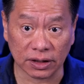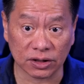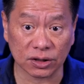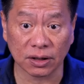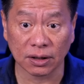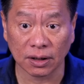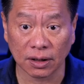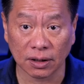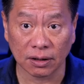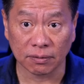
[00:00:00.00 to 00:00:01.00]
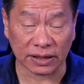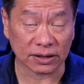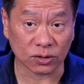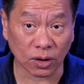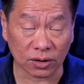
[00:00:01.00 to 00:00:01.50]
teach
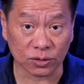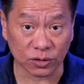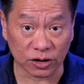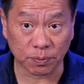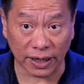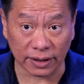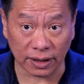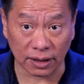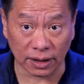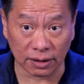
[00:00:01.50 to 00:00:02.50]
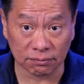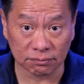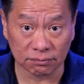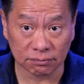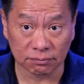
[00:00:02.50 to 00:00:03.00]
Master Chua Hok Sui's Pranic Healing,
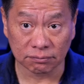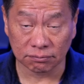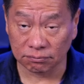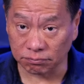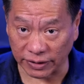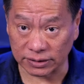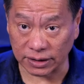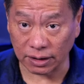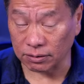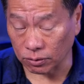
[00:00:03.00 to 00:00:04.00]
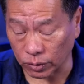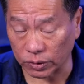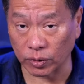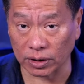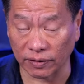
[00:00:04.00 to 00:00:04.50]
basic, or
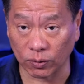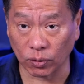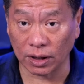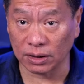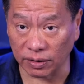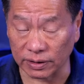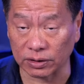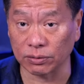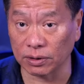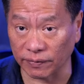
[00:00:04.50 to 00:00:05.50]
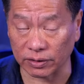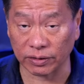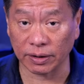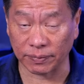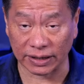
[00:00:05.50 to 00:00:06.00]
what you call level 1, level 2, level
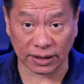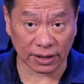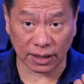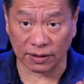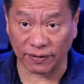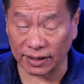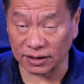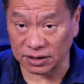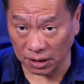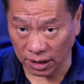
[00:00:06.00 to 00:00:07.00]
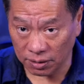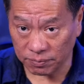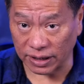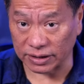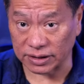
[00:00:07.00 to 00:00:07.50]
3, basic, advanced,
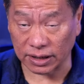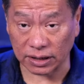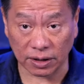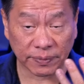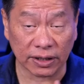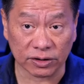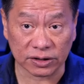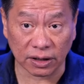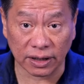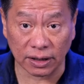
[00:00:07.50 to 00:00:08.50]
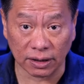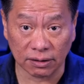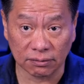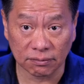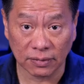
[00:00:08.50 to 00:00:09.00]
Pranic Psychotherapy, and Crystal
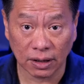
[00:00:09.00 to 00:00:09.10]
Healing